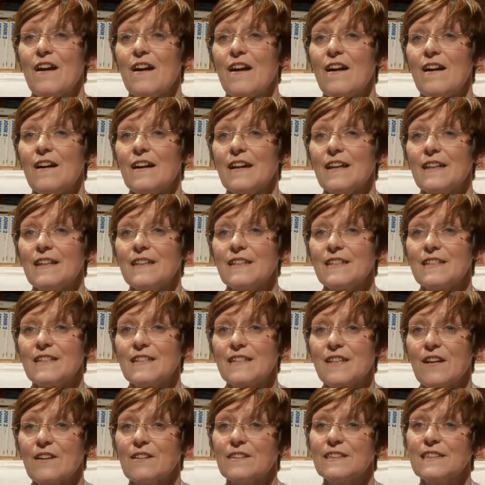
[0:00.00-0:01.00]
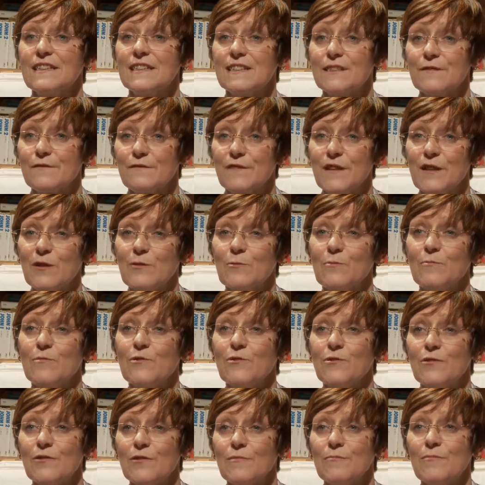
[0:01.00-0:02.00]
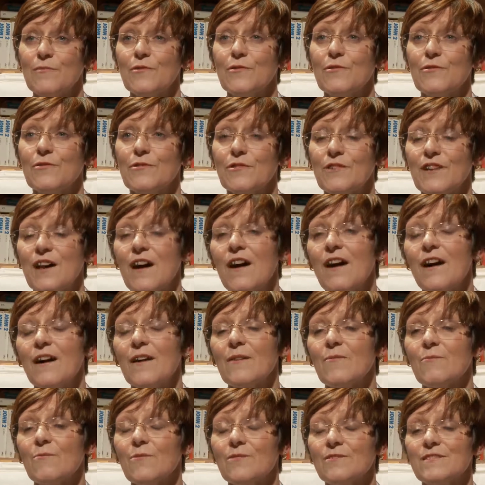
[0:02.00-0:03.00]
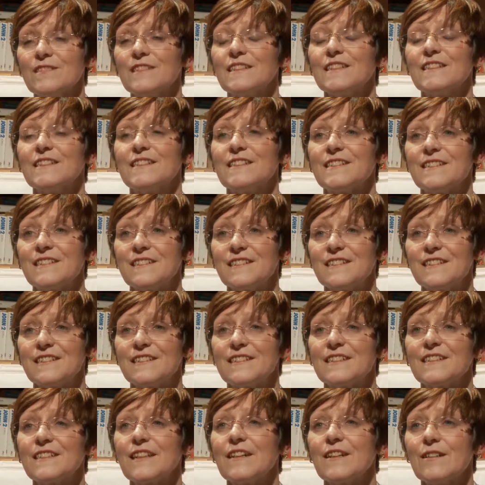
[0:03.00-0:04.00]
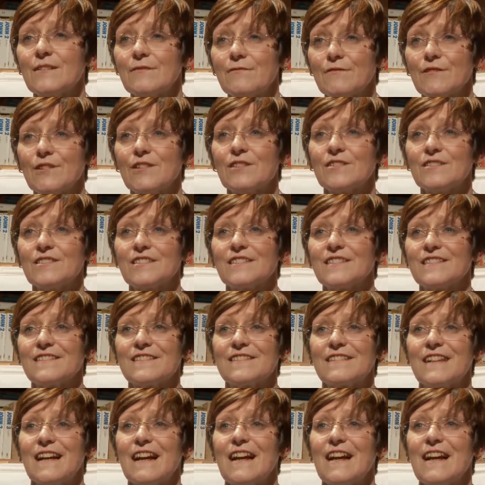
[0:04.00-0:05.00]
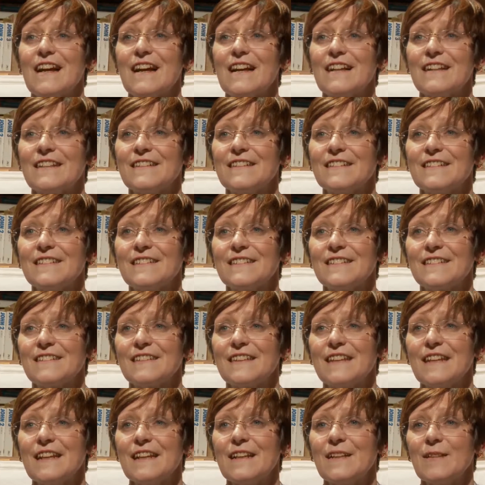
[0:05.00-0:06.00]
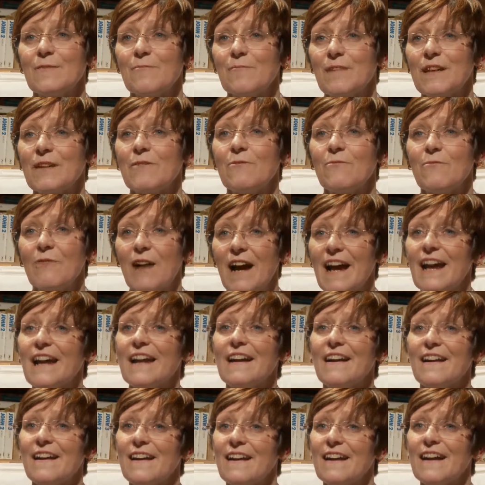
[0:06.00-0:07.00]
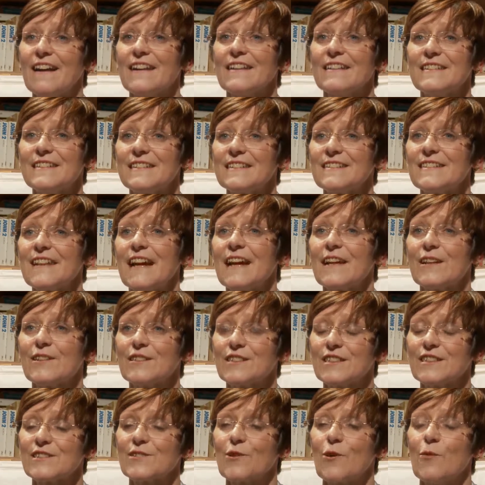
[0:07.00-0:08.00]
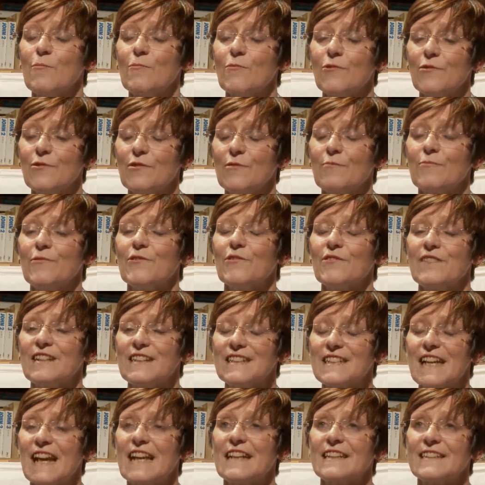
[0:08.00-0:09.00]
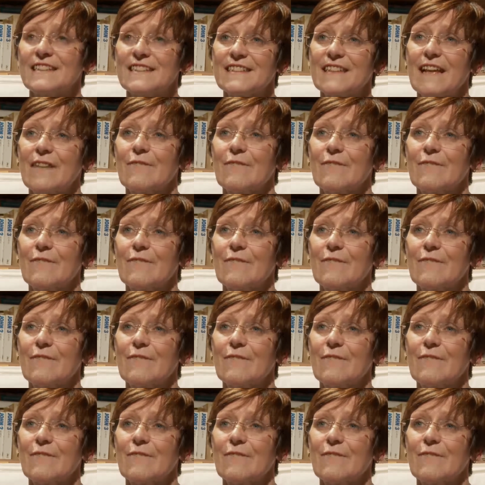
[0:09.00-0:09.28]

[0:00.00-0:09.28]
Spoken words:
I started to feel more and more that I wanted to serve God, and in a big way. And that just got more and more intense.